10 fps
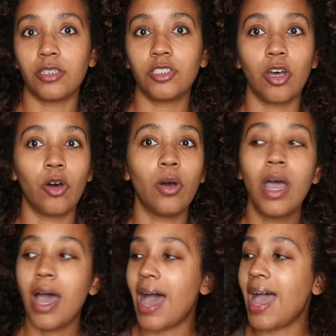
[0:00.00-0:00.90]
So
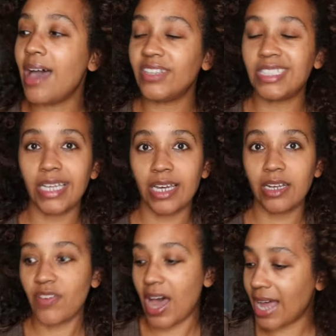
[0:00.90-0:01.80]
I have a ton
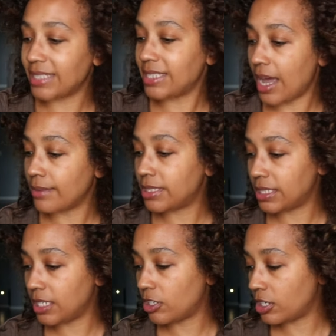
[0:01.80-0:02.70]
of high top
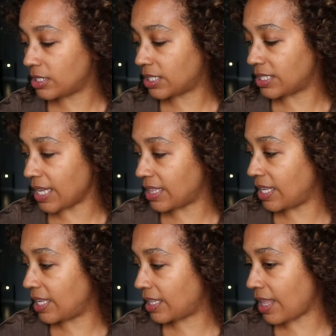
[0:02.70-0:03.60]
sneakers because I
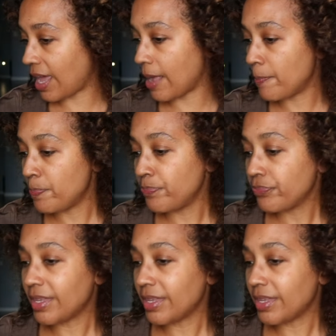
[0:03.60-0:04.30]
think that